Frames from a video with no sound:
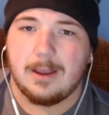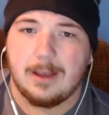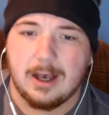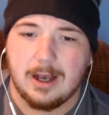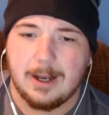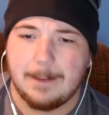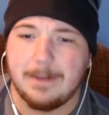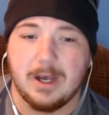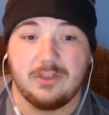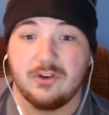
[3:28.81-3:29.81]

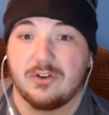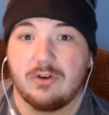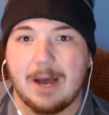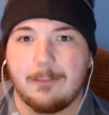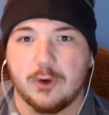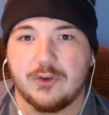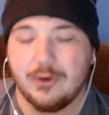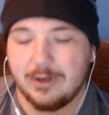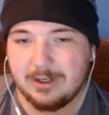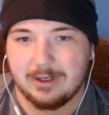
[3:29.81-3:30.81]
But there's a lot more
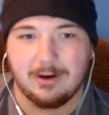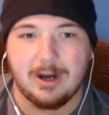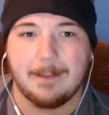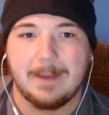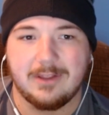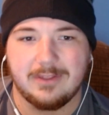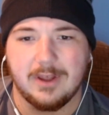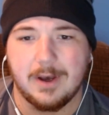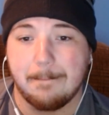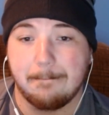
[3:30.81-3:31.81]
to it, a lot about
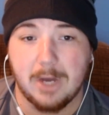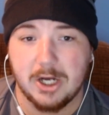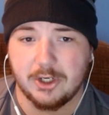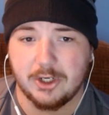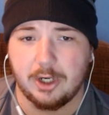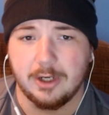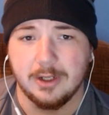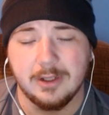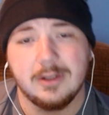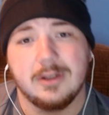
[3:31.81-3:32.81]
the mugger
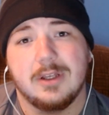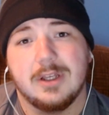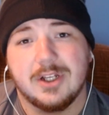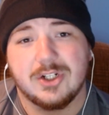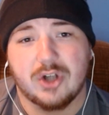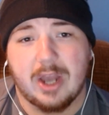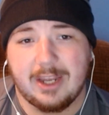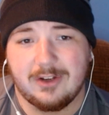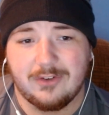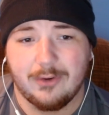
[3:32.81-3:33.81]

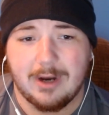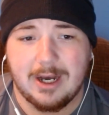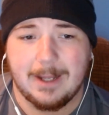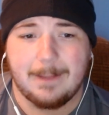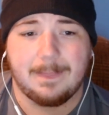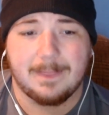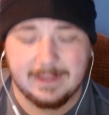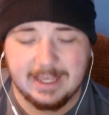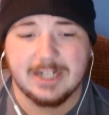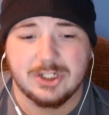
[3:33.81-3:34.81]
trying to
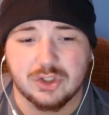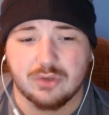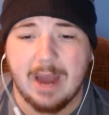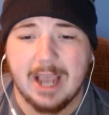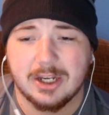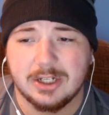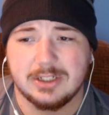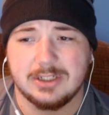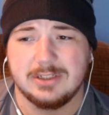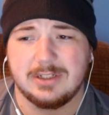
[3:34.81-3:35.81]
get Shrek,
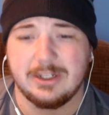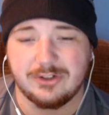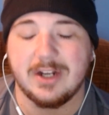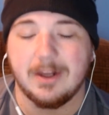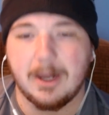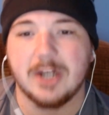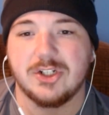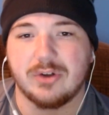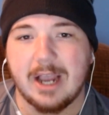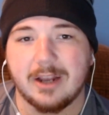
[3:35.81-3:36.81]
like, you're trying to mug
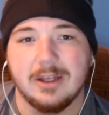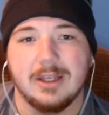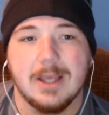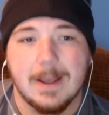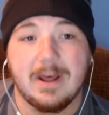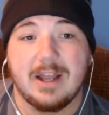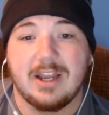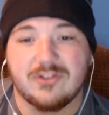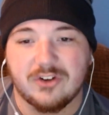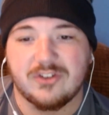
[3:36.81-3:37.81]
Shrek, but then
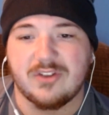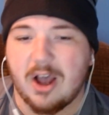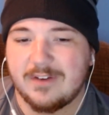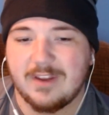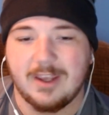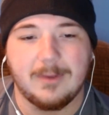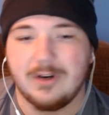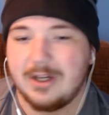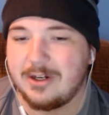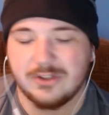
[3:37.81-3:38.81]
he starts taunting him a
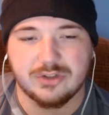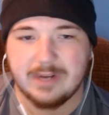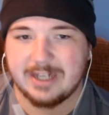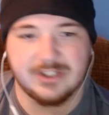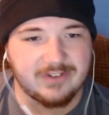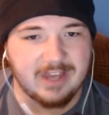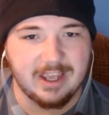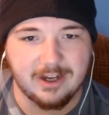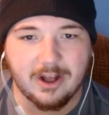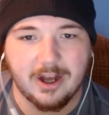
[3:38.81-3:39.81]
little and Shrek's just
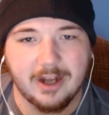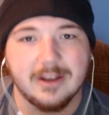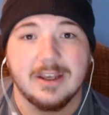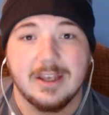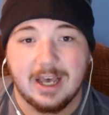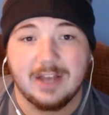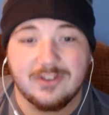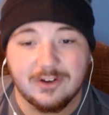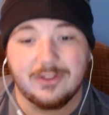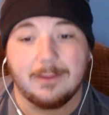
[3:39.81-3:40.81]
taking it on
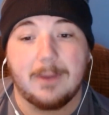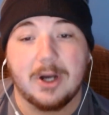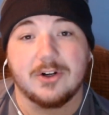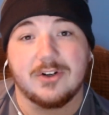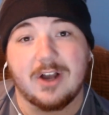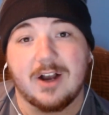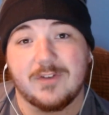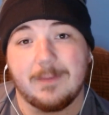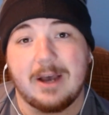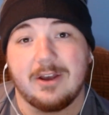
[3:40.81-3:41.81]
until the mugger
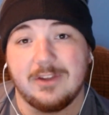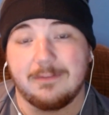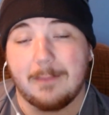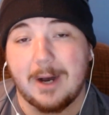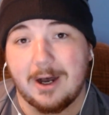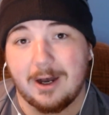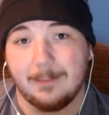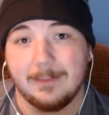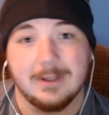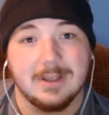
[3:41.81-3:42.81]
talks about his
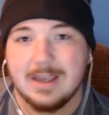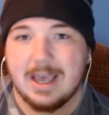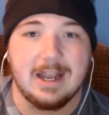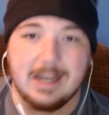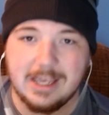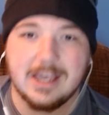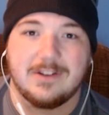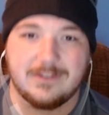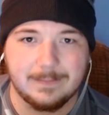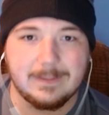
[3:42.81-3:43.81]
mom and he
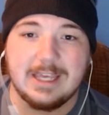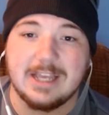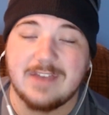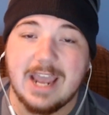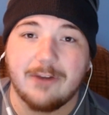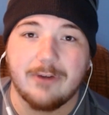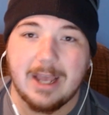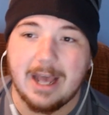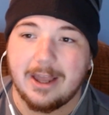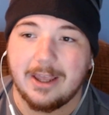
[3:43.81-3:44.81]
gets angry
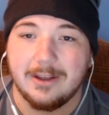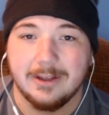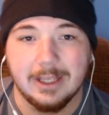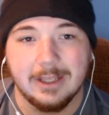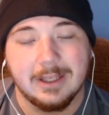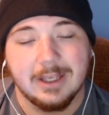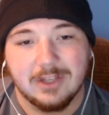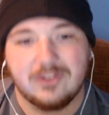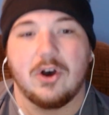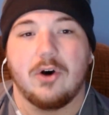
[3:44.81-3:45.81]
at it.
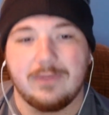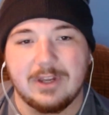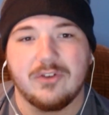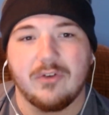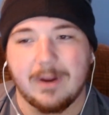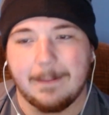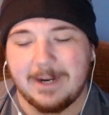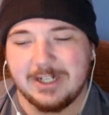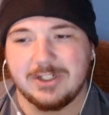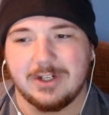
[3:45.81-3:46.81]
So they're doing a
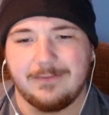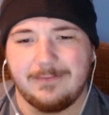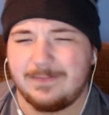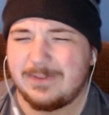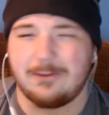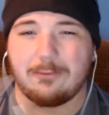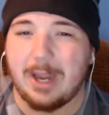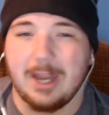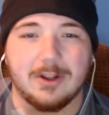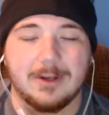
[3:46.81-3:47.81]
bunch of
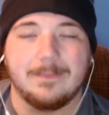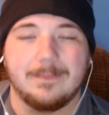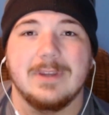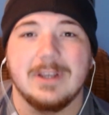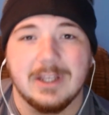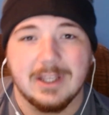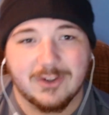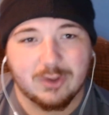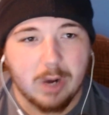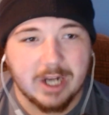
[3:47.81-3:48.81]
random
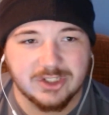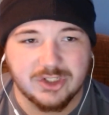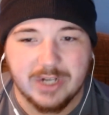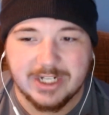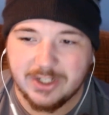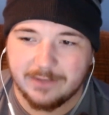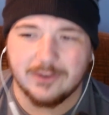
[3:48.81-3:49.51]
squashes stretch stuff.